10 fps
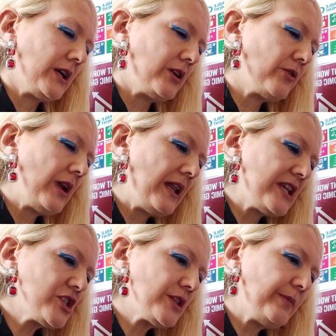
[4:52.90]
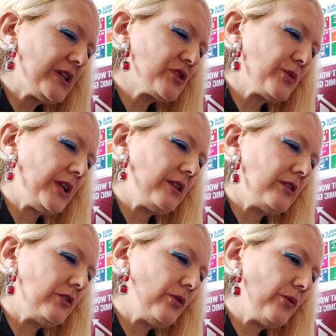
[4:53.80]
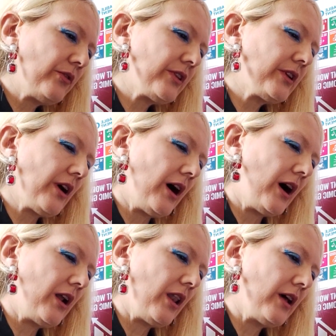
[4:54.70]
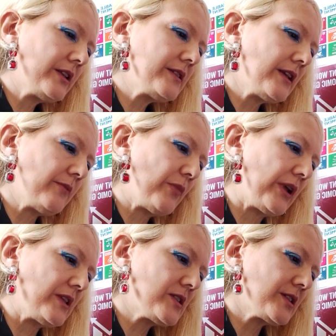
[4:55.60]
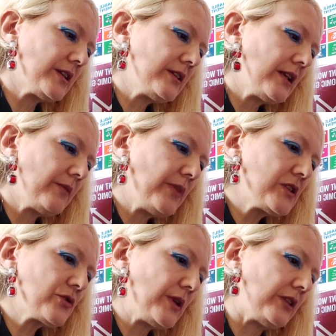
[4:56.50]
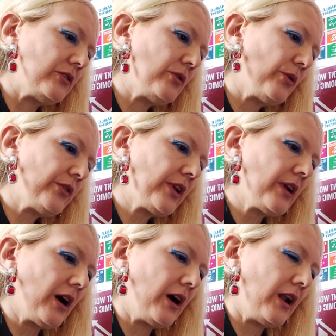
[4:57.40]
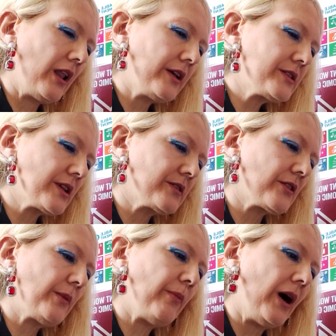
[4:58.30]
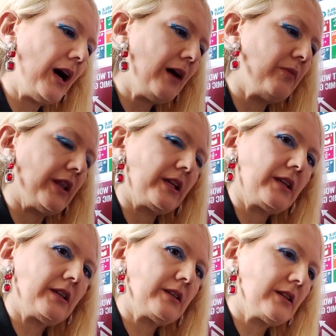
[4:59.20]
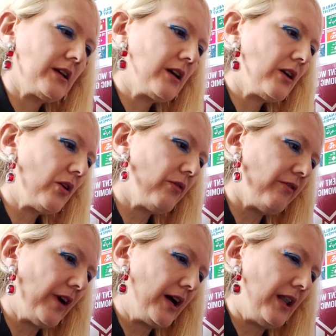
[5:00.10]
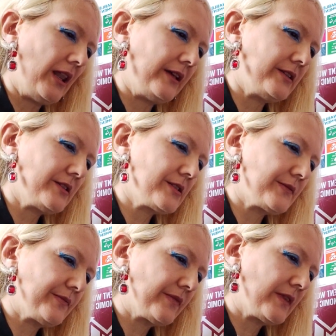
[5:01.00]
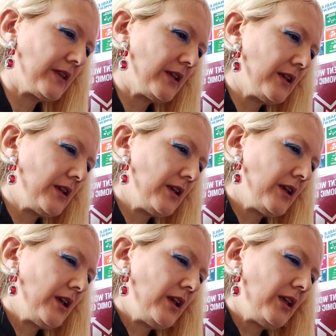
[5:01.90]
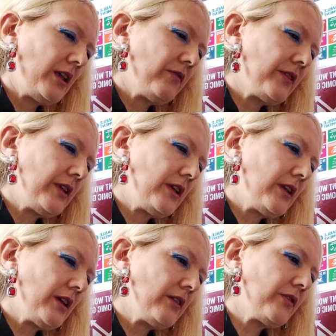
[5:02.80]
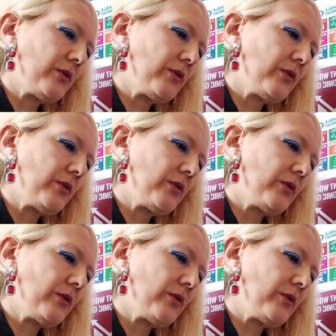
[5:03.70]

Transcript: a relation between Northern Ireland and Britain and between Northern Ireland and the Republic or violent. Even if